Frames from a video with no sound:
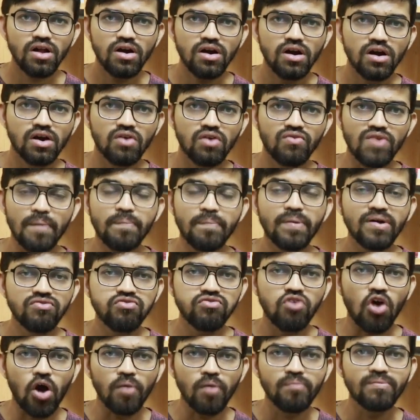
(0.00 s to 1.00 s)
vapor
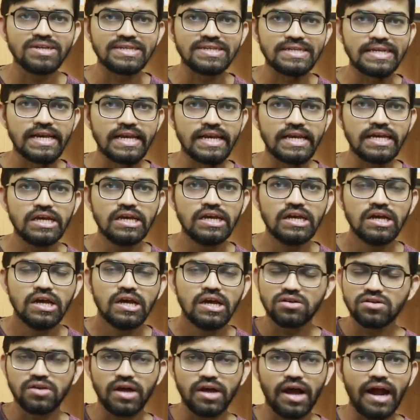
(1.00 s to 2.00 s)
form basically,
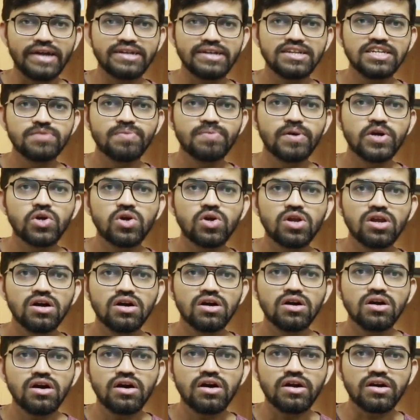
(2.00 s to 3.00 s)
and this
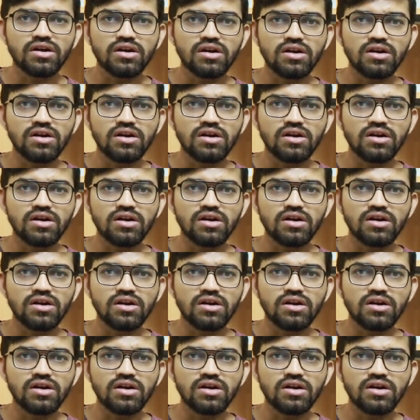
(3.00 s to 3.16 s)
particular